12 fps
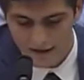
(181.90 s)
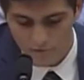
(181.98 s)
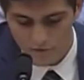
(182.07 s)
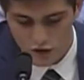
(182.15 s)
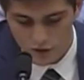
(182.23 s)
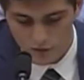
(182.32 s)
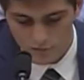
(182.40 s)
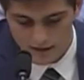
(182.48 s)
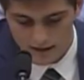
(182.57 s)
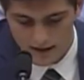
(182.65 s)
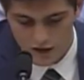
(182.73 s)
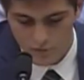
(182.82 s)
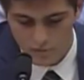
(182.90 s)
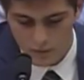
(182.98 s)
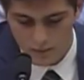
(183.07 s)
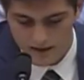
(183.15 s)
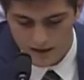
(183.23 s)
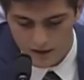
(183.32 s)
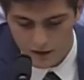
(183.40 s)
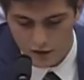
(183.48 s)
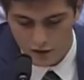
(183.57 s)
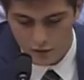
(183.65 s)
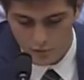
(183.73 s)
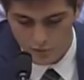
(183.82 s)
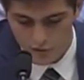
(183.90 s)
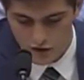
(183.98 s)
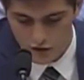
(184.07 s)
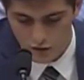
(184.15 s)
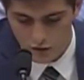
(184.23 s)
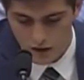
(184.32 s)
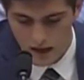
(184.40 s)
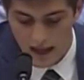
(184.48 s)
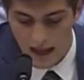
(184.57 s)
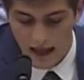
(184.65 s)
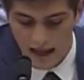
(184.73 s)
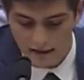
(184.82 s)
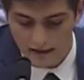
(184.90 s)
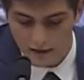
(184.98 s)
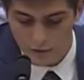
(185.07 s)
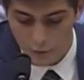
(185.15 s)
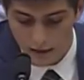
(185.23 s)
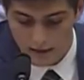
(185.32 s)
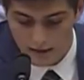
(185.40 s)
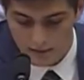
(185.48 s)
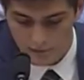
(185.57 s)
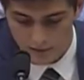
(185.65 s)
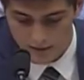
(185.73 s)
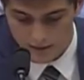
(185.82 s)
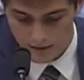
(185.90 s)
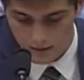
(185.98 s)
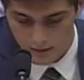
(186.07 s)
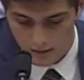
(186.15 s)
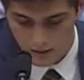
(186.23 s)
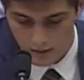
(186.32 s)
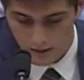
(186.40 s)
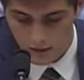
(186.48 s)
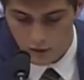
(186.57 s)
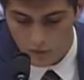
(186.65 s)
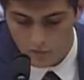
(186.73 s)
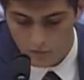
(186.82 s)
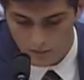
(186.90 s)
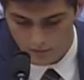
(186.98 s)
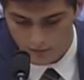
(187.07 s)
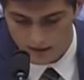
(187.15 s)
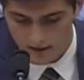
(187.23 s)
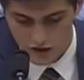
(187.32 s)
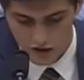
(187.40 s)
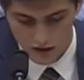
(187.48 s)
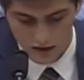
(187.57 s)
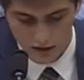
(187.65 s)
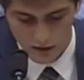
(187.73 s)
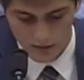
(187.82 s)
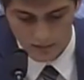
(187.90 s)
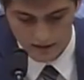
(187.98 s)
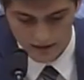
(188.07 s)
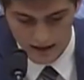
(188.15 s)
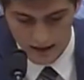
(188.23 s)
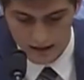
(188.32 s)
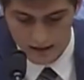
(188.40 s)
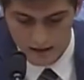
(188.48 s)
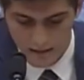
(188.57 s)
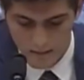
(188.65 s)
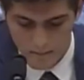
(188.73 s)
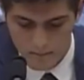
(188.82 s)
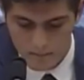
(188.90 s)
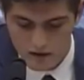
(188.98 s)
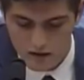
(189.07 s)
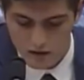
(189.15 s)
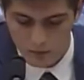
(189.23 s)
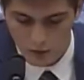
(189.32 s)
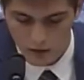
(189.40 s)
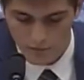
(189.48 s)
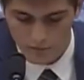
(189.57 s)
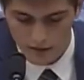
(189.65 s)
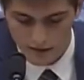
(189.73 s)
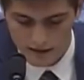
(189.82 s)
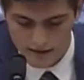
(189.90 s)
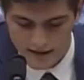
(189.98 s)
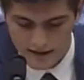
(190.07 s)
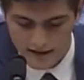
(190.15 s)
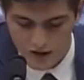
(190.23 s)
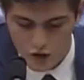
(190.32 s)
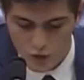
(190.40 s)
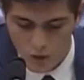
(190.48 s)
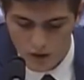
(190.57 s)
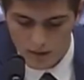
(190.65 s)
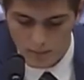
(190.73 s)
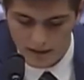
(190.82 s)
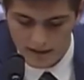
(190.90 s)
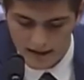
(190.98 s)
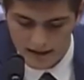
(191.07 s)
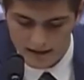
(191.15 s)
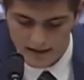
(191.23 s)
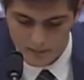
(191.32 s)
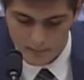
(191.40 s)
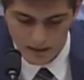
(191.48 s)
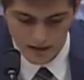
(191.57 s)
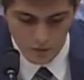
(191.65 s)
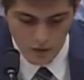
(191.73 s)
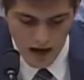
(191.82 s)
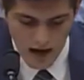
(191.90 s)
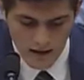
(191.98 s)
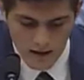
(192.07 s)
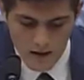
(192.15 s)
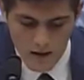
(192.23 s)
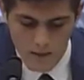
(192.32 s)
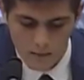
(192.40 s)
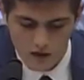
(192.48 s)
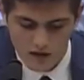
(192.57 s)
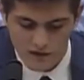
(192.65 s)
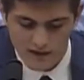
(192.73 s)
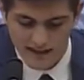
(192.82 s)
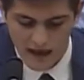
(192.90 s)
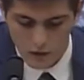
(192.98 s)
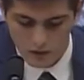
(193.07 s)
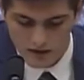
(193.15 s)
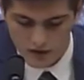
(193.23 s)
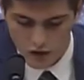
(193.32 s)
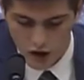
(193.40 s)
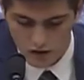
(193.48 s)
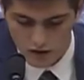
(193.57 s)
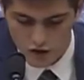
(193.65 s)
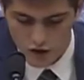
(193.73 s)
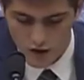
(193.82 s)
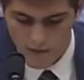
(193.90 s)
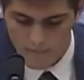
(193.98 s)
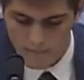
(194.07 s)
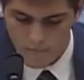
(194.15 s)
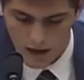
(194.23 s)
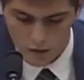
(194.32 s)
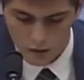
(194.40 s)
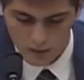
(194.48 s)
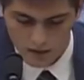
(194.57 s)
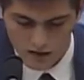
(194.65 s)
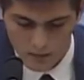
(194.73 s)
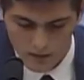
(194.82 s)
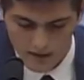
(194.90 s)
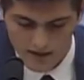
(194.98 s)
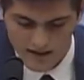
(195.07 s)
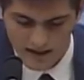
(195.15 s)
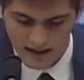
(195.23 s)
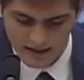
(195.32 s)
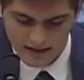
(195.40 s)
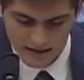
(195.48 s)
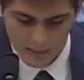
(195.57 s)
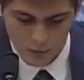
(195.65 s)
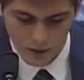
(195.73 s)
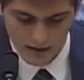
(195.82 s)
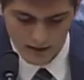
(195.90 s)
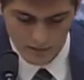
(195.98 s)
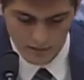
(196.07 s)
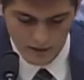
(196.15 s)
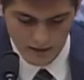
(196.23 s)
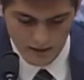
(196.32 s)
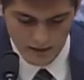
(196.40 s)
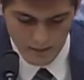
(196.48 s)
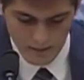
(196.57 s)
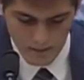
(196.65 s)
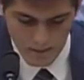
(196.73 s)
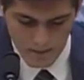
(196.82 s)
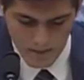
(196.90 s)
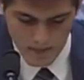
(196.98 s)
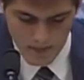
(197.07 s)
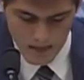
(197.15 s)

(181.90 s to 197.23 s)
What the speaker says: I'll repeat this because it is so important. My dad had an official invitation from a Syrian official and an Iranian visa. In her invitation letter to my dad, Mrs. Molaverde said that she wanted my dad to speak in Iran because of his countless knowledge,